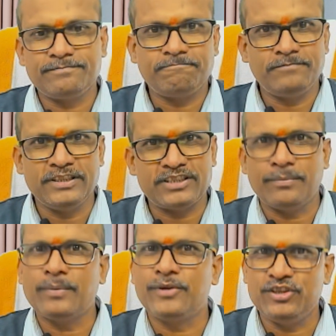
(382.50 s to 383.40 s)
this type
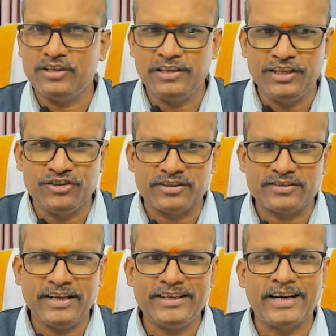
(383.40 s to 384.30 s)
of lesions,
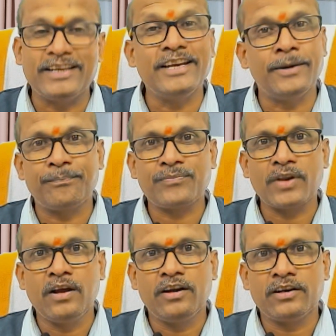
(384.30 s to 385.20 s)
right?
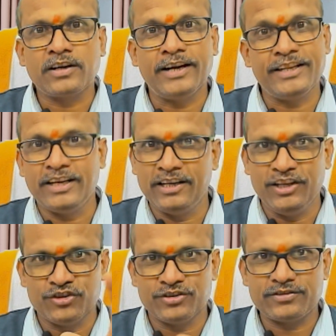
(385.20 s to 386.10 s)
Katina
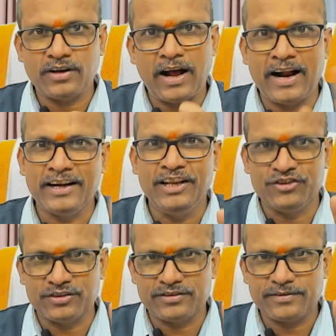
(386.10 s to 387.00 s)
lesions, hard
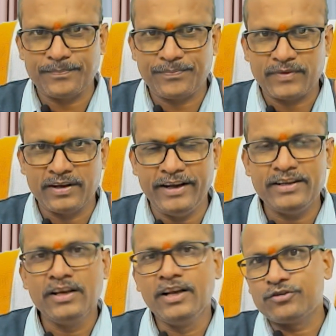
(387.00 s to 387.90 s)
lesions, right?
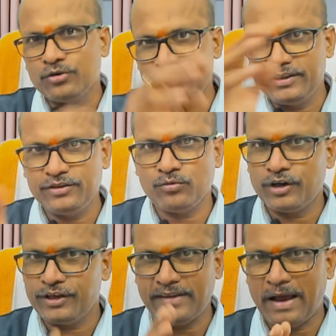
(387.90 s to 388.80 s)
So this is what
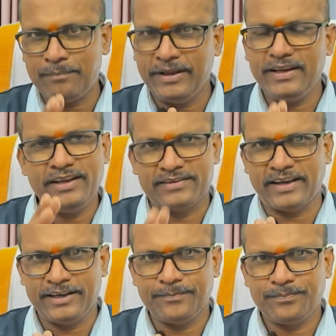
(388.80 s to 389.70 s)
is happening
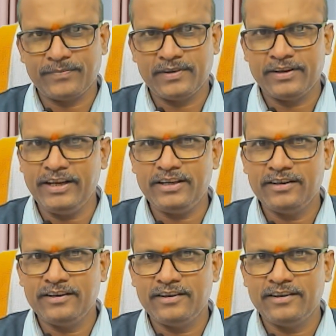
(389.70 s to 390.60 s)
inside, right?
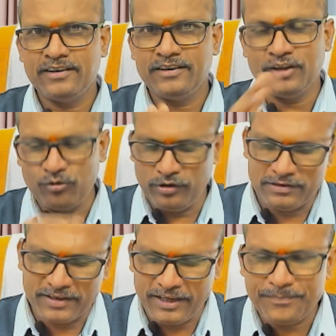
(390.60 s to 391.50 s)
Now we will
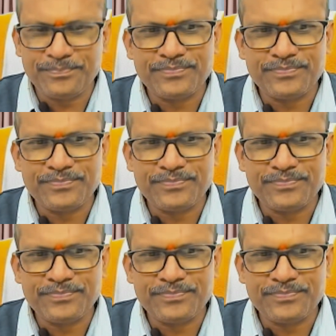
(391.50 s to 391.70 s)
see